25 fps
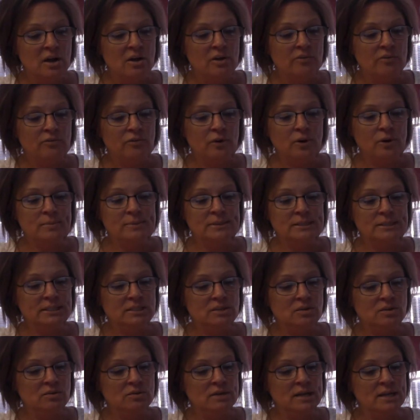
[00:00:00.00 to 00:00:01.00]
formerly
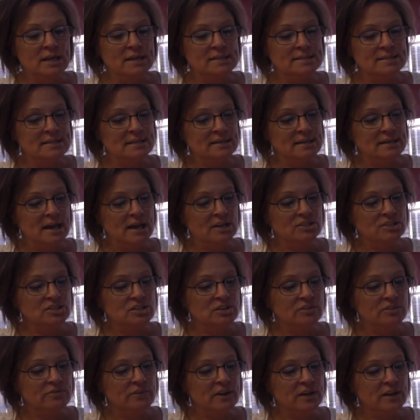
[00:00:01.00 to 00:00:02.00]
known as the
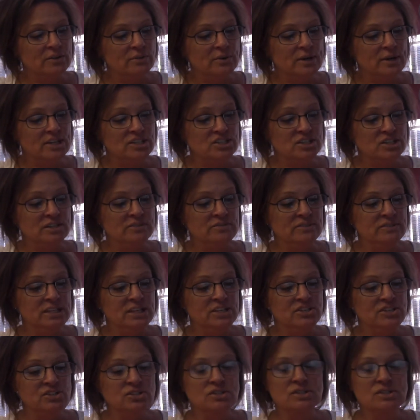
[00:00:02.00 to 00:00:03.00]
National Federation of
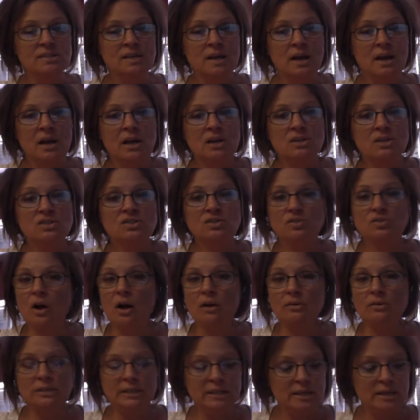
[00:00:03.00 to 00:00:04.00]
Teachers,
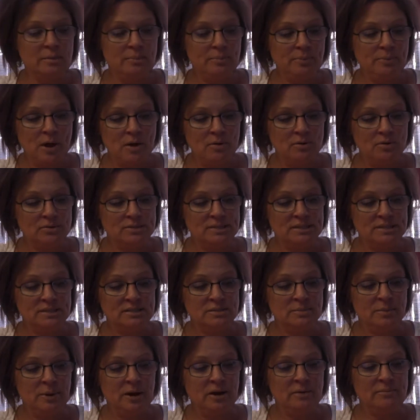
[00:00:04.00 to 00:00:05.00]
strongly oppose the
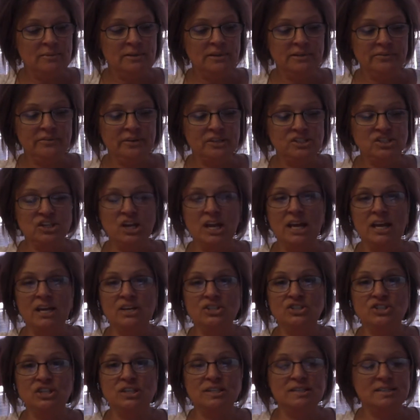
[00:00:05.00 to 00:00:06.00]
Department of
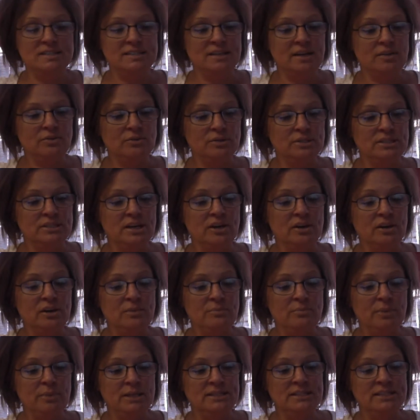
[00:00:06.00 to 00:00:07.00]
Education's Secretary
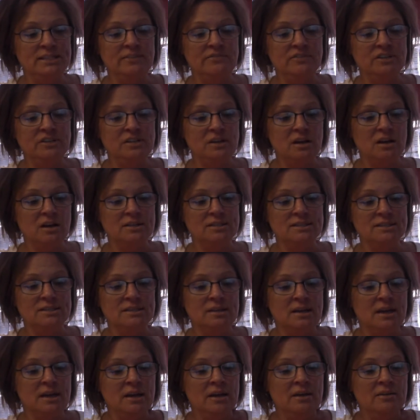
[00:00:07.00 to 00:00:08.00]
Betsy
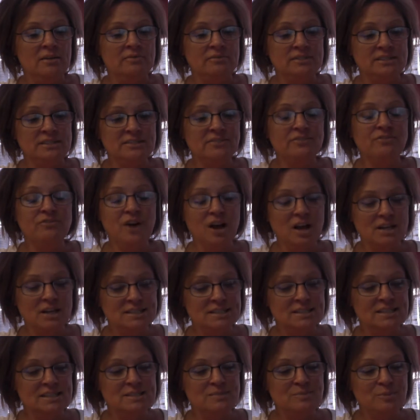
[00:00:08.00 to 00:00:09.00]

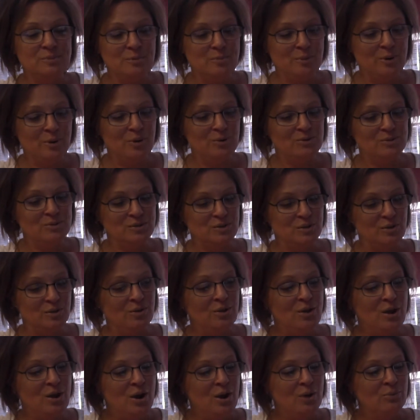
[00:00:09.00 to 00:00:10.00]
DeVos's
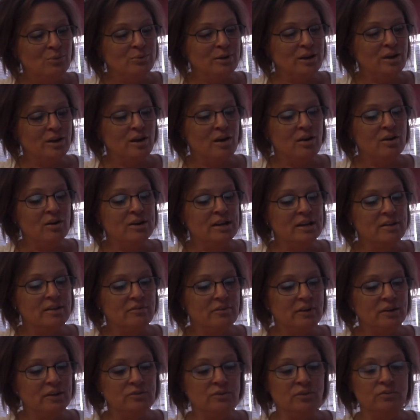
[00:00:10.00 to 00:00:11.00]
proposal regarding
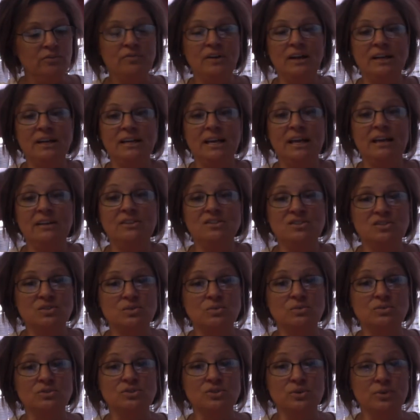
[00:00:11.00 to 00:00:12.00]
federal funding in
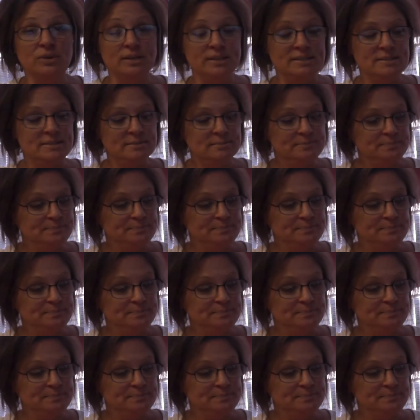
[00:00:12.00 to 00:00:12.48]
school choice.